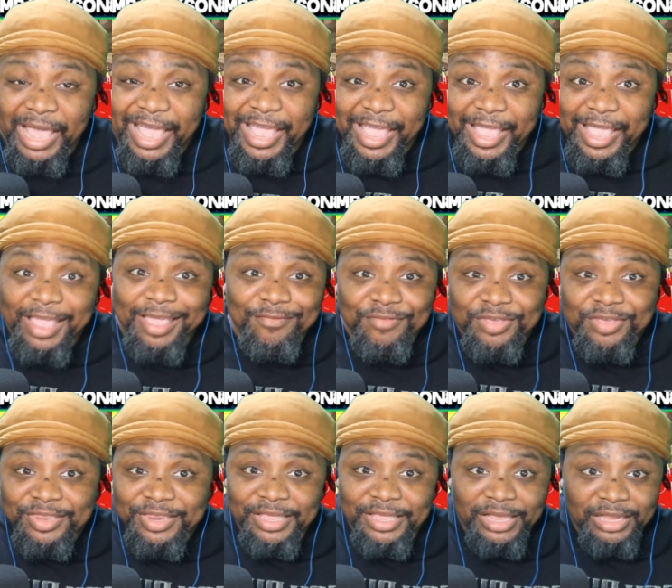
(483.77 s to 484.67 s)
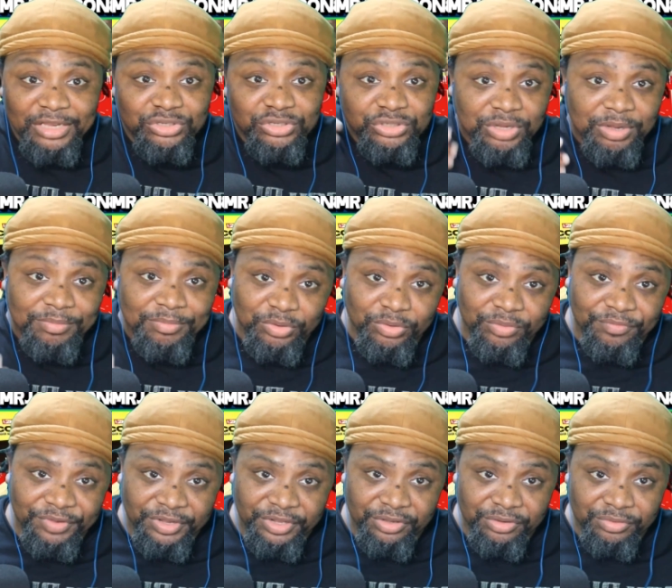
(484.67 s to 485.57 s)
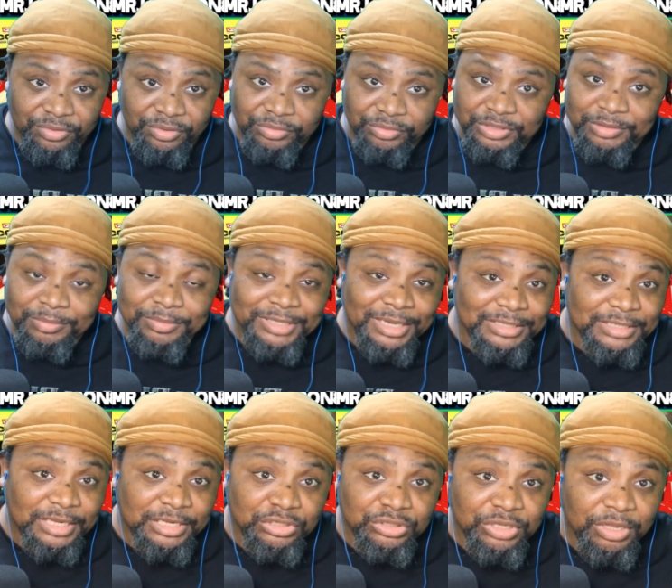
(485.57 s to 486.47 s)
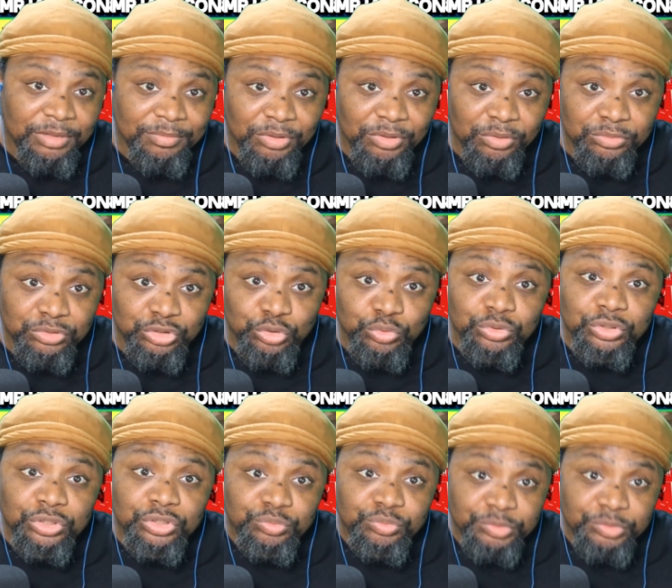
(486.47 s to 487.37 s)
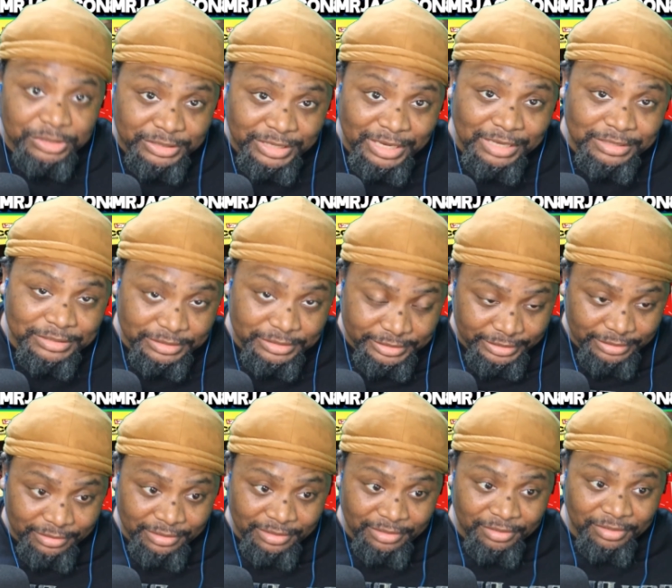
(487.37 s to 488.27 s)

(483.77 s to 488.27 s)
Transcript: Every day I used to upload a video. Sometimes I used to upload two to three times a day.